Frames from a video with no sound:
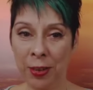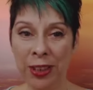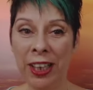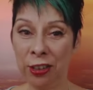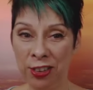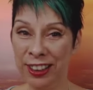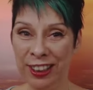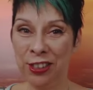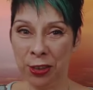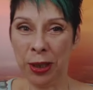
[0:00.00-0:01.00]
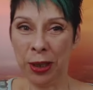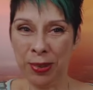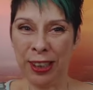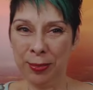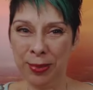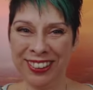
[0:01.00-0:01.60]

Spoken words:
We actually need to wrap up.